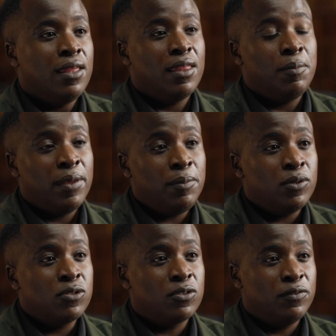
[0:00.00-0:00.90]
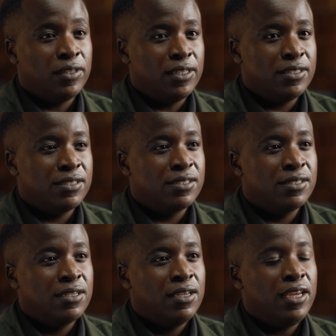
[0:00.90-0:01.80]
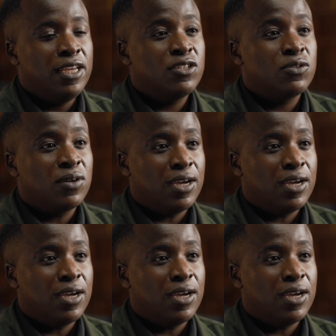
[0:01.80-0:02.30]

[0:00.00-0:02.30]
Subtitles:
The purpose of this is to